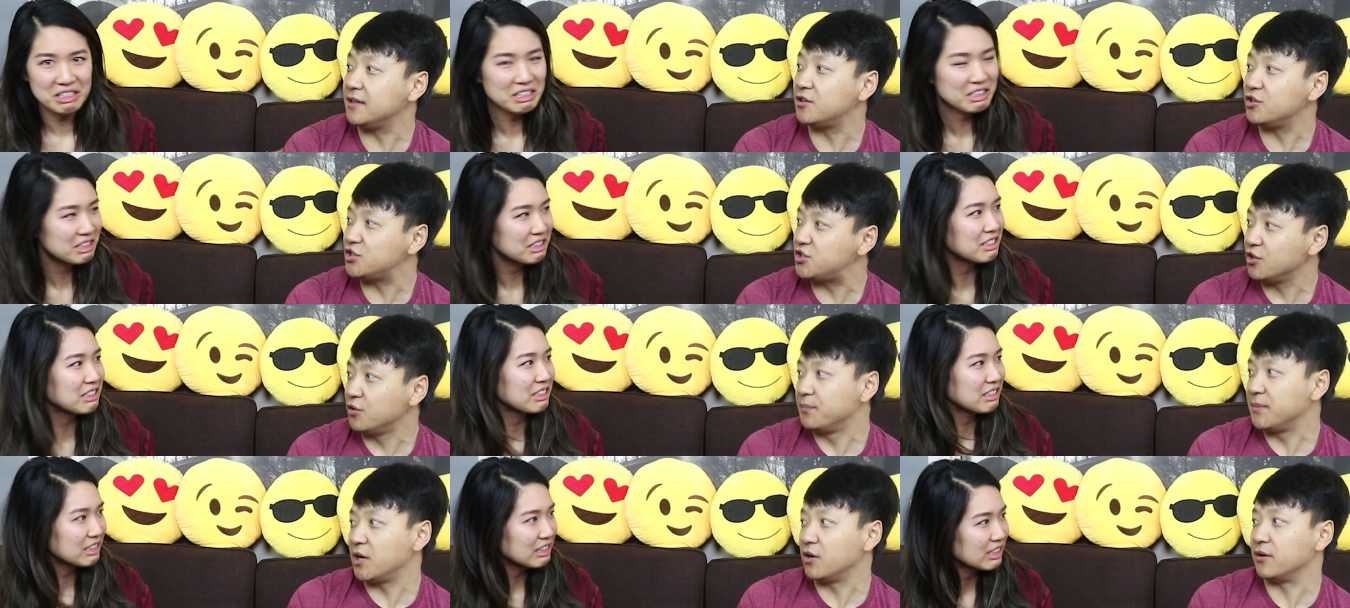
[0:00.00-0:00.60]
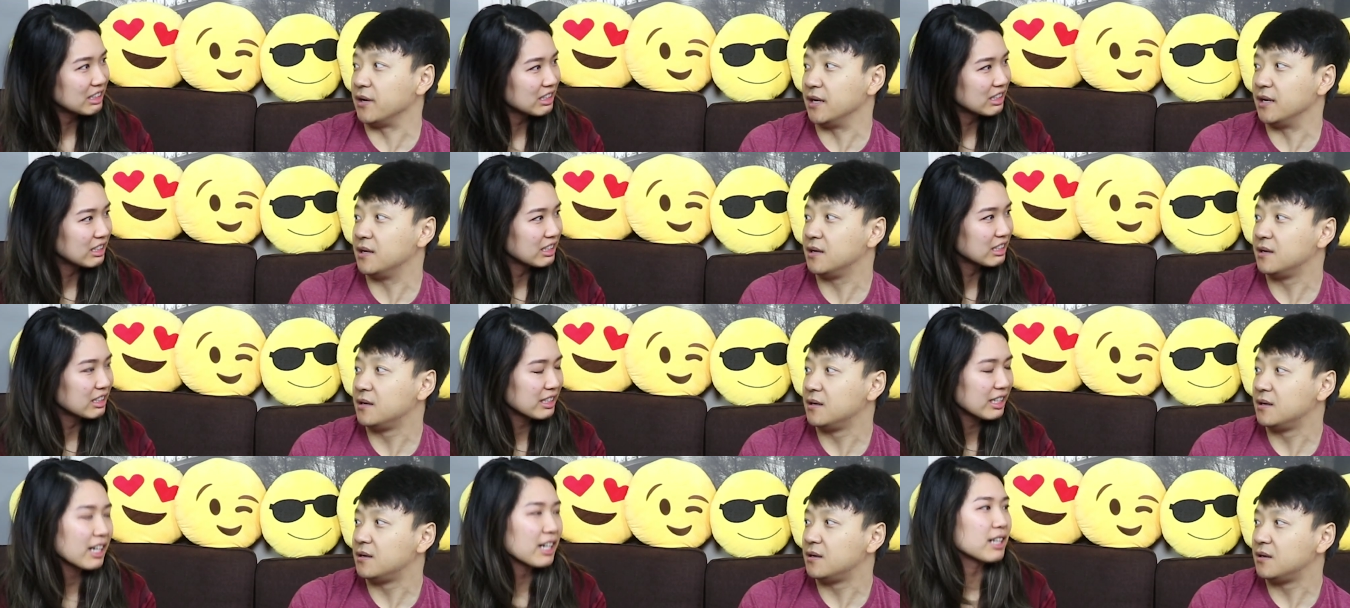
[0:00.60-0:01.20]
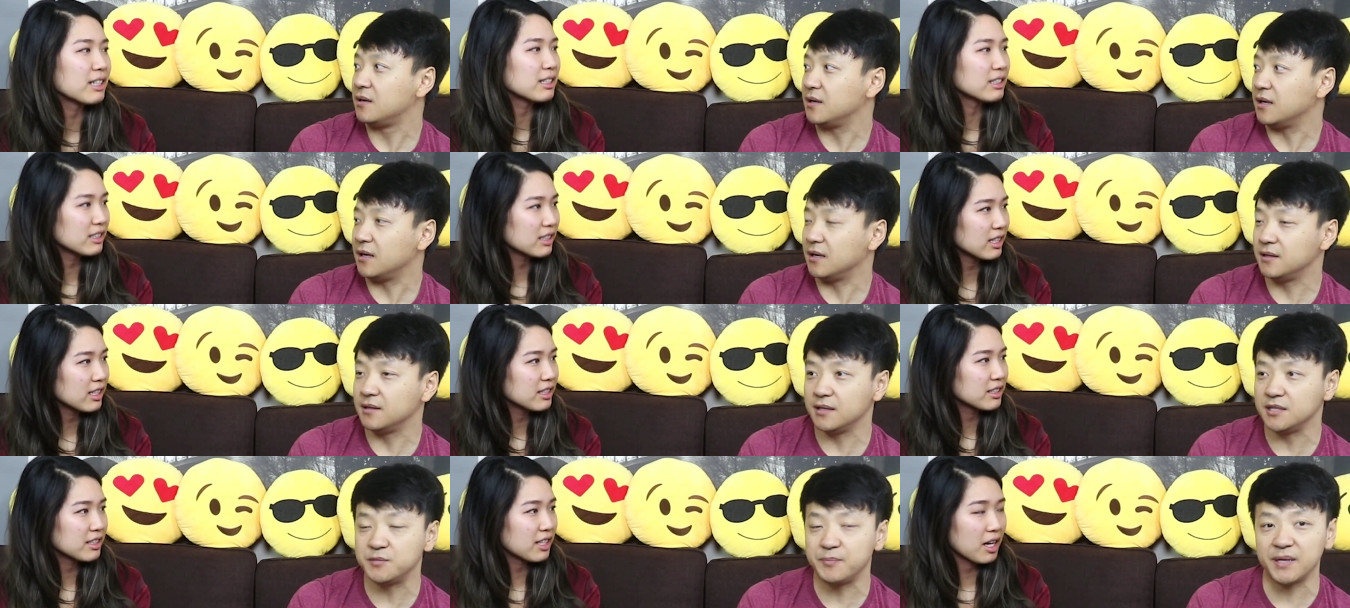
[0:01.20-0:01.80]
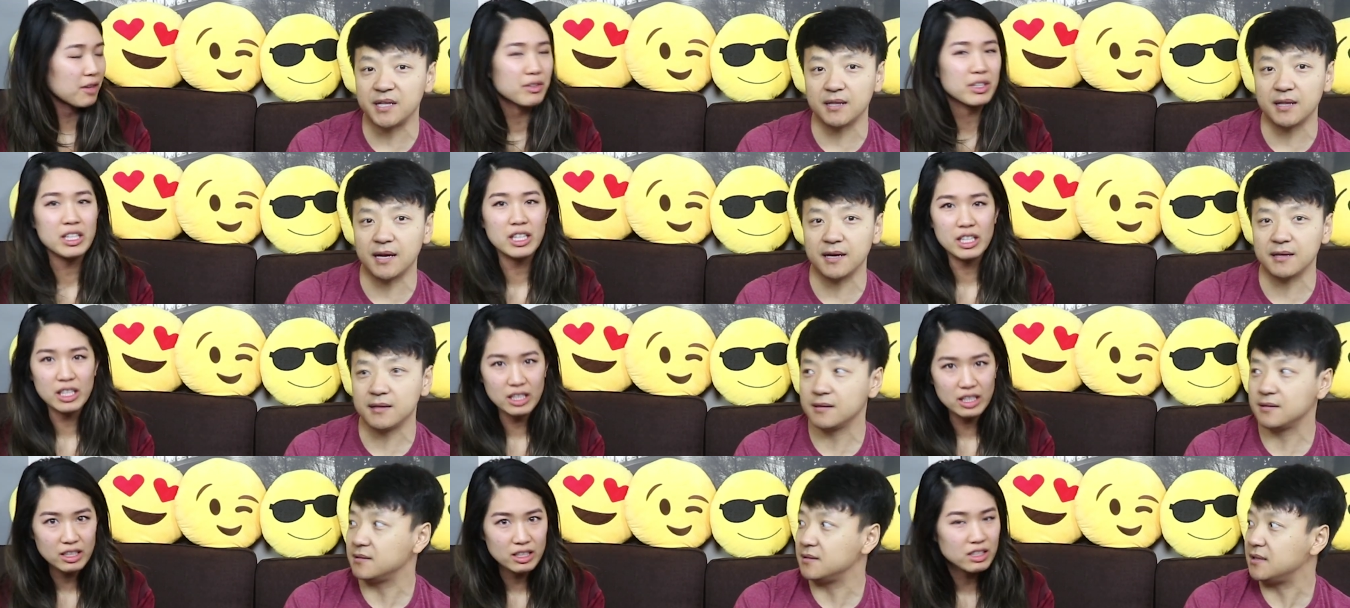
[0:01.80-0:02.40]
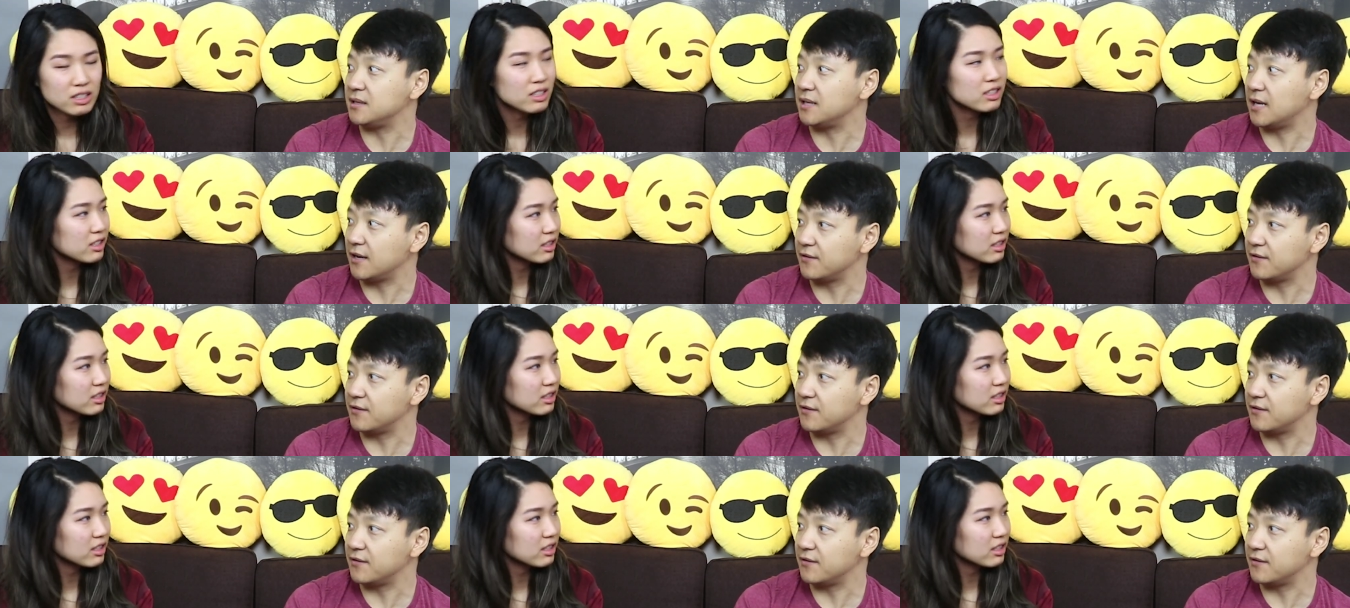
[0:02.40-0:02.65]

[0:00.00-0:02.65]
Speaker 1: And they're still married. Yeah. And it's They been have a like kid. they